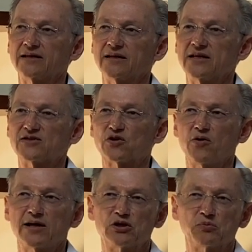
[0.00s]
is
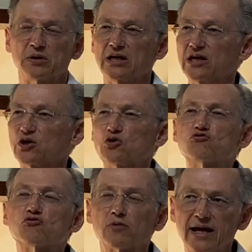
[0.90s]
going to be
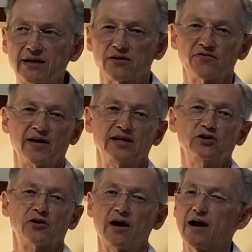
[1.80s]
greater than
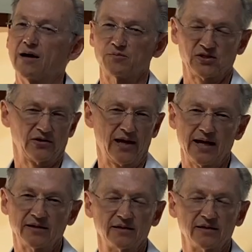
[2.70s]
your arm's length.